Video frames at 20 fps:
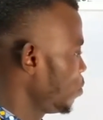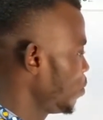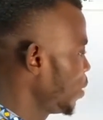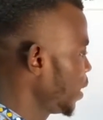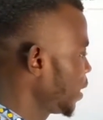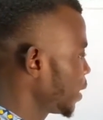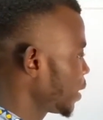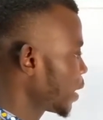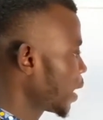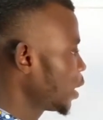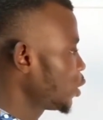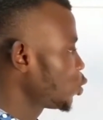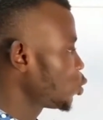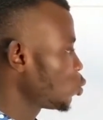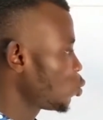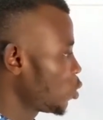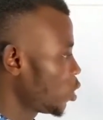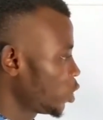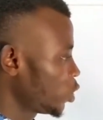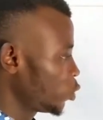base 10
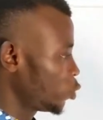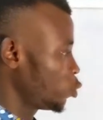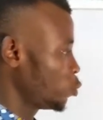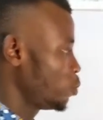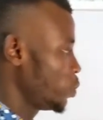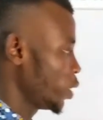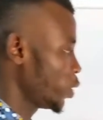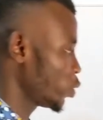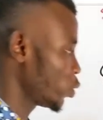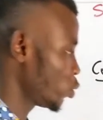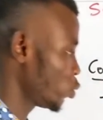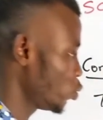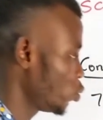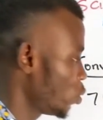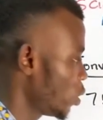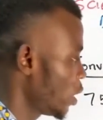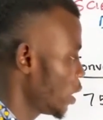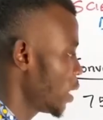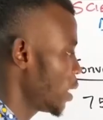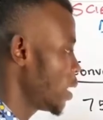to what? To base 2.
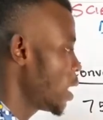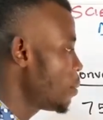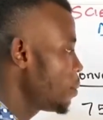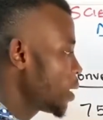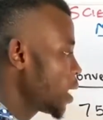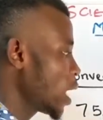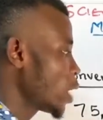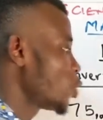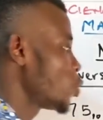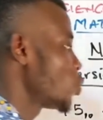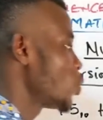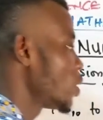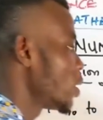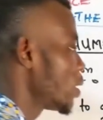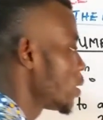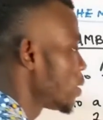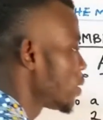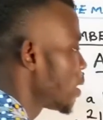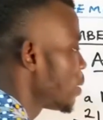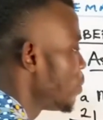Let me now use
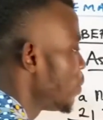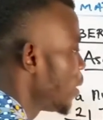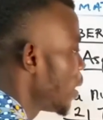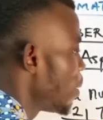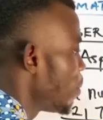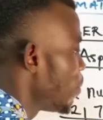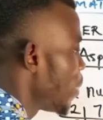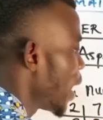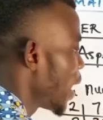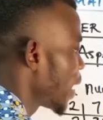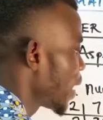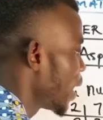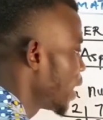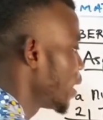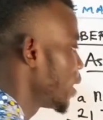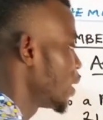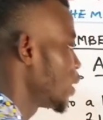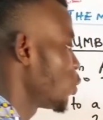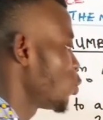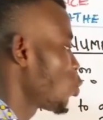this same number
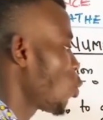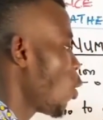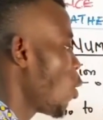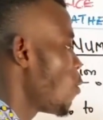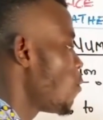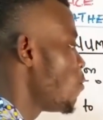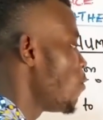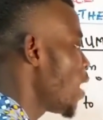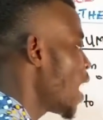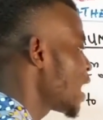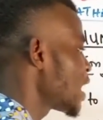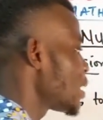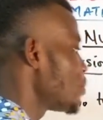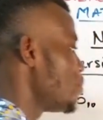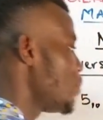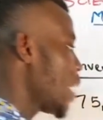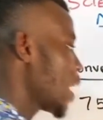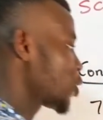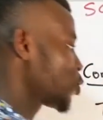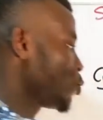again to
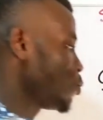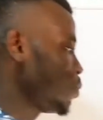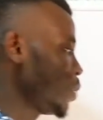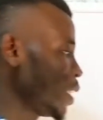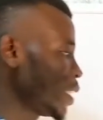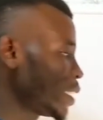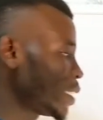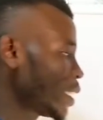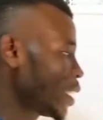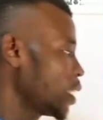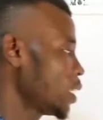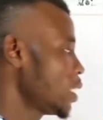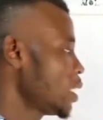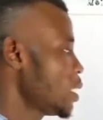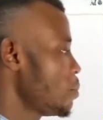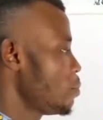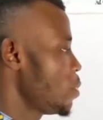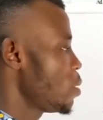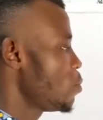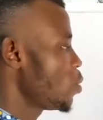convert back to base 10.
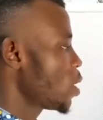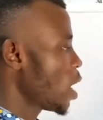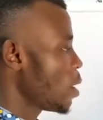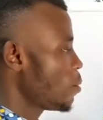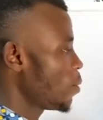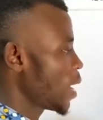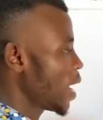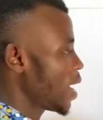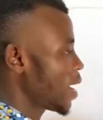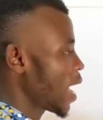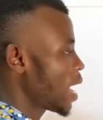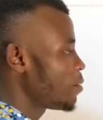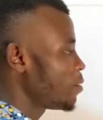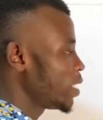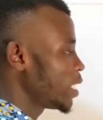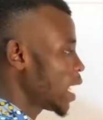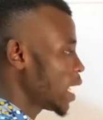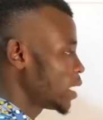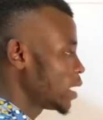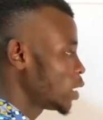Maybe I'll be
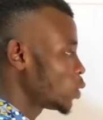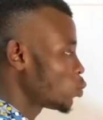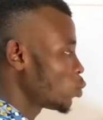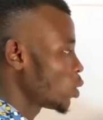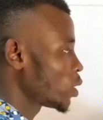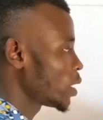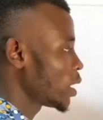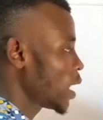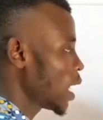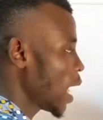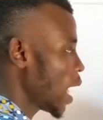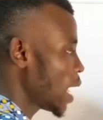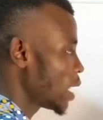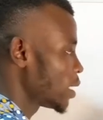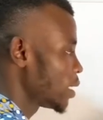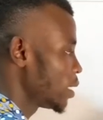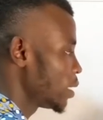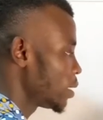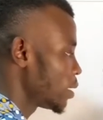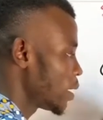arriving at this what?
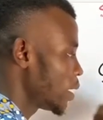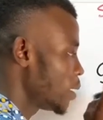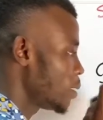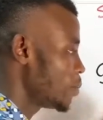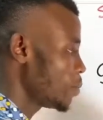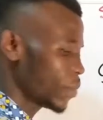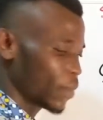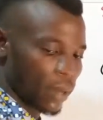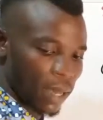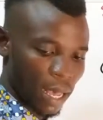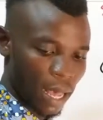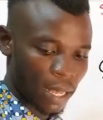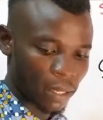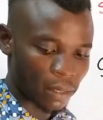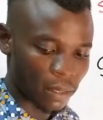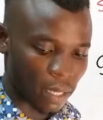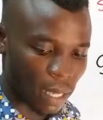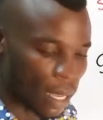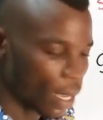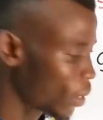As the same
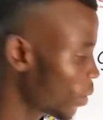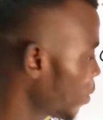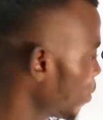answer.